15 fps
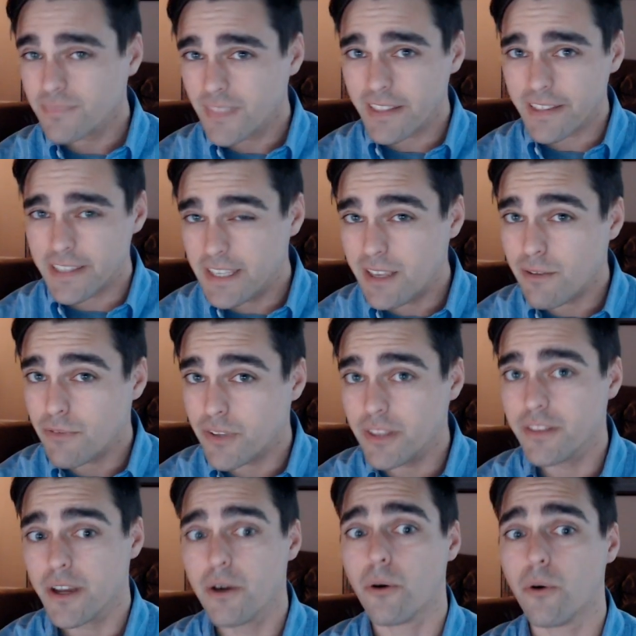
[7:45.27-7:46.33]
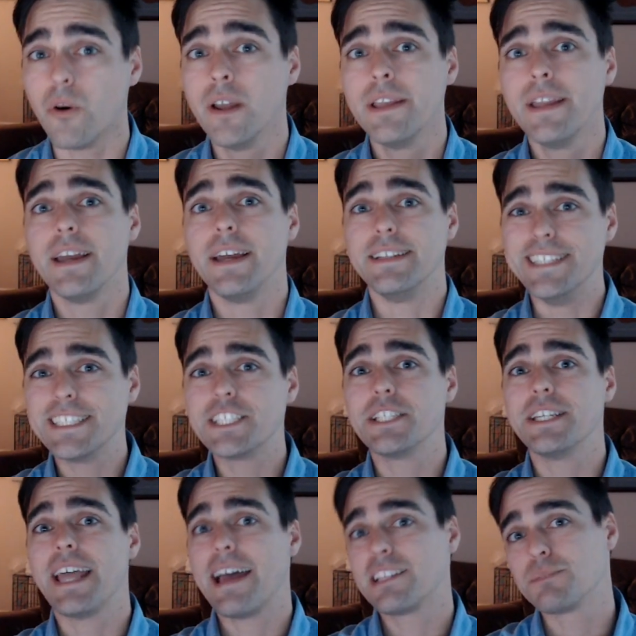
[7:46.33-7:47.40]
even though addiction
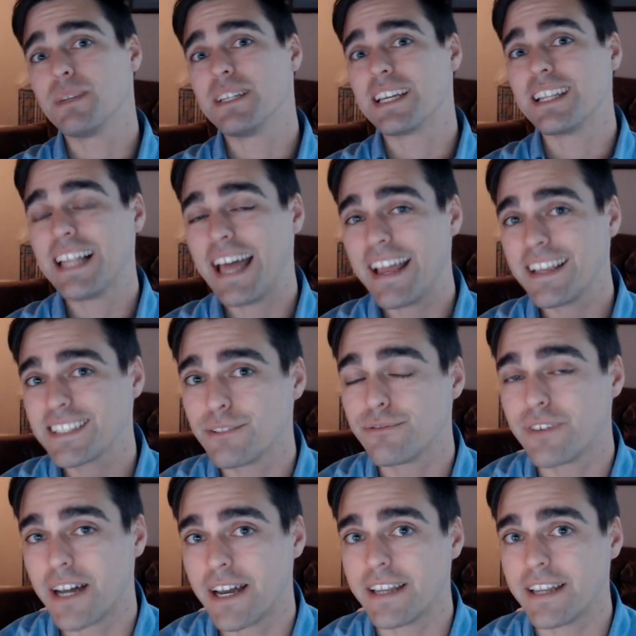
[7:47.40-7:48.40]
has been classified